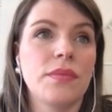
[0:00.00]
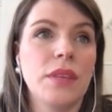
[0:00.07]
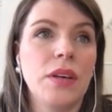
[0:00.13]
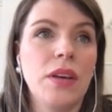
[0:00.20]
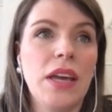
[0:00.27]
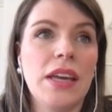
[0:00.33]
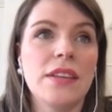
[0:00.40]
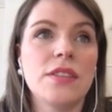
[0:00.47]

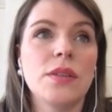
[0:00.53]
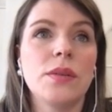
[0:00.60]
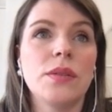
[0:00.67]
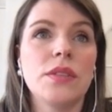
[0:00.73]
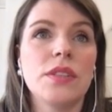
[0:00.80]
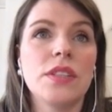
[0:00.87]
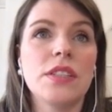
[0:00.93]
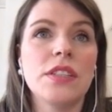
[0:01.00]
Okay, so
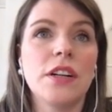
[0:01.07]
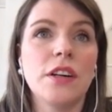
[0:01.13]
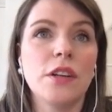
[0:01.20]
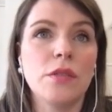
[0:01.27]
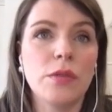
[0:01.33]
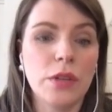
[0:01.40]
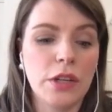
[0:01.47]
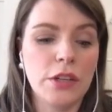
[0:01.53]
to start
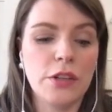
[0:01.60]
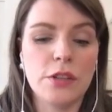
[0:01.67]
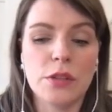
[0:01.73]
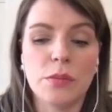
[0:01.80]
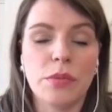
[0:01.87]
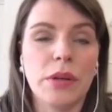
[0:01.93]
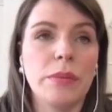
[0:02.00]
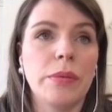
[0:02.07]
off, we're going to do
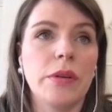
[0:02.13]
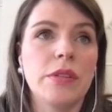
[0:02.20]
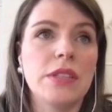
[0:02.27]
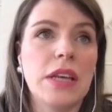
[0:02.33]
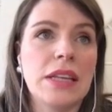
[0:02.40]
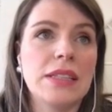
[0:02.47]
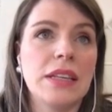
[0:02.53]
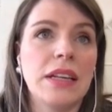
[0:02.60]
some
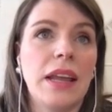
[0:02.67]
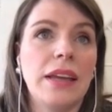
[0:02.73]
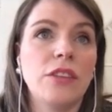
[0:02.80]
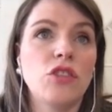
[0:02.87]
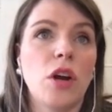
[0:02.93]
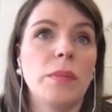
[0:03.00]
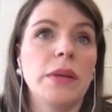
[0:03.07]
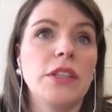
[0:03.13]
pre-processing like
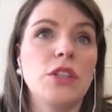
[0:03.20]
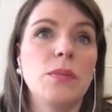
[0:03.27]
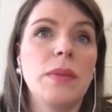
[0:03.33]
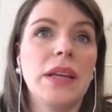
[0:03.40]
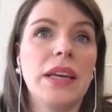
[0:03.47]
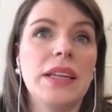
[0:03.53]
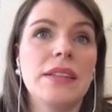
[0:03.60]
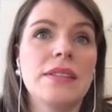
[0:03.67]
dropping
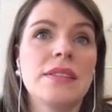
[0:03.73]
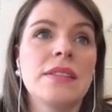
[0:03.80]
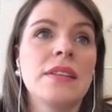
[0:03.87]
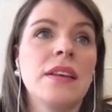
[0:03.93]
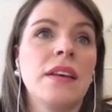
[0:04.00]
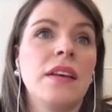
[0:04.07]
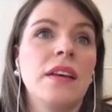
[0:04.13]
duplicates,